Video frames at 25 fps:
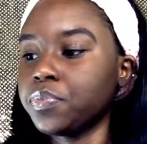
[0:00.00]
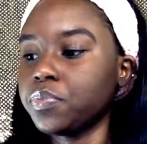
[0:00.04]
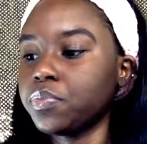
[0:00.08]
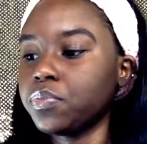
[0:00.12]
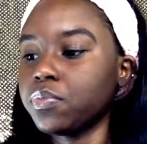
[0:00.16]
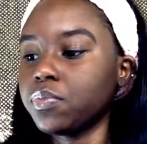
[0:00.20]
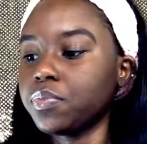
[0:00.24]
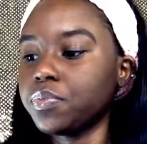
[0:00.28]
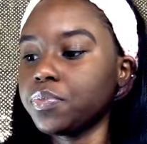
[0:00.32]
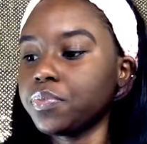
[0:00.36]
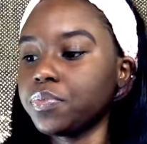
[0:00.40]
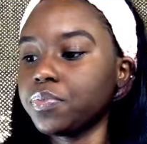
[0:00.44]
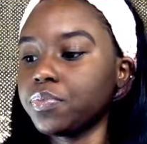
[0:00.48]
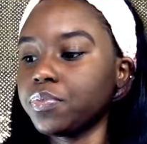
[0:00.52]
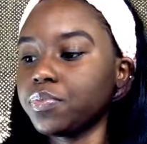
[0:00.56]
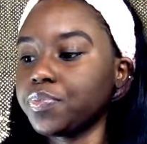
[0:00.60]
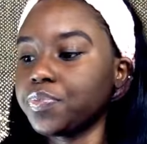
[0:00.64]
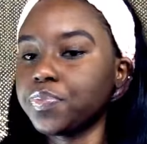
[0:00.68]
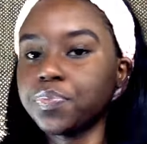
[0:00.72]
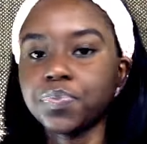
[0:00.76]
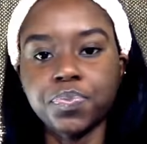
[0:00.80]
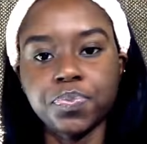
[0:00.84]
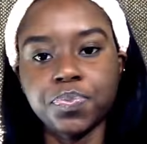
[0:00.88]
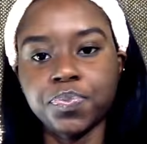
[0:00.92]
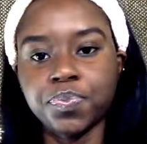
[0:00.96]
So make
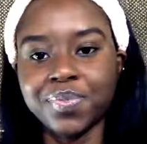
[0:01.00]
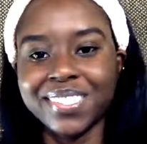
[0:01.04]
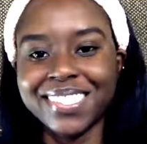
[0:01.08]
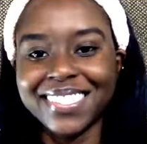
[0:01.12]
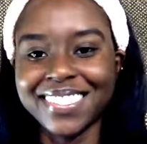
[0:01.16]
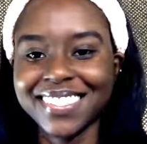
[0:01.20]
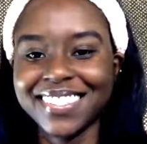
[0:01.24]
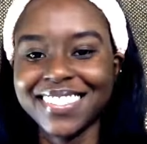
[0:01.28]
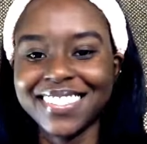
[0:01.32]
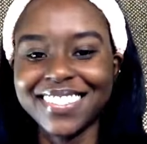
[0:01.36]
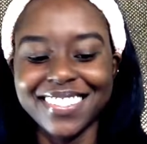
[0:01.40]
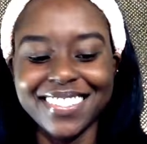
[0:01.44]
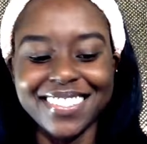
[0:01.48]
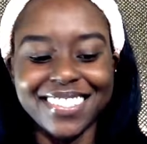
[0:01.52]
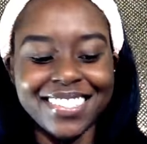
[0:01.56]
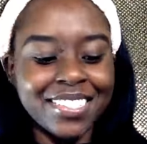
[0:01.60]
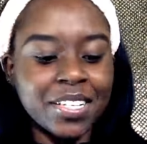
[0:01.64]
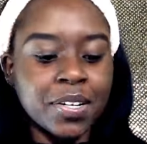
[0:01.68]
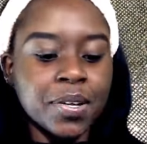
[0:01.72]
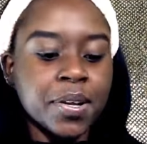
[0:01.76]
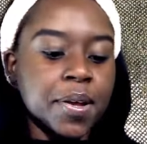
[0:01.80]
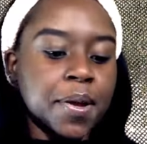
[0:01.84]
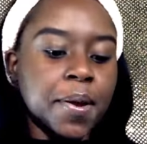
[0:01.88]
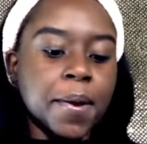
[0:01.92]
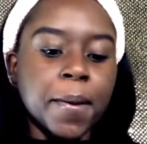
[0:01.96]
sure you
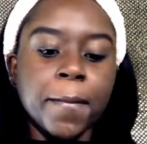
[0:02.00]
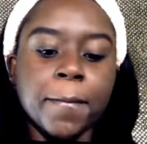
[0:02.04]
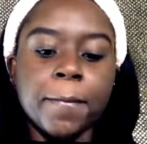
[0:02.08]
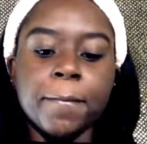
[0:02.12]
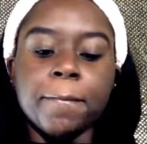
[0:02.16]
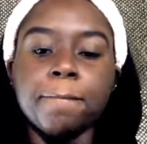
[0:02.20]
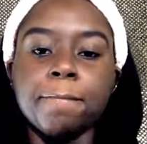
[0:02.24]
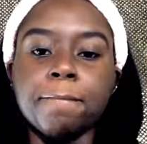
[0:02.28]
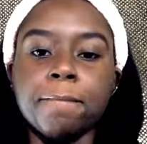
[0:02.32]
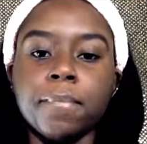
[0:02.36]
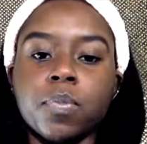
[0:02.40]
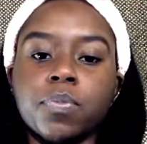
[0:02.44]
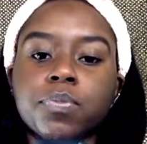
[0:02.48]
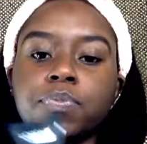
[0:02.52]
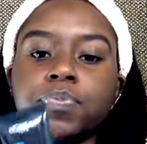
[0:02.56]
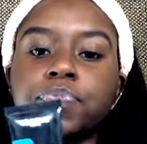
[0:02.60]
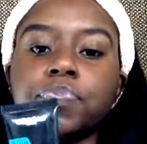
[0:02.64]
moisturize your skin.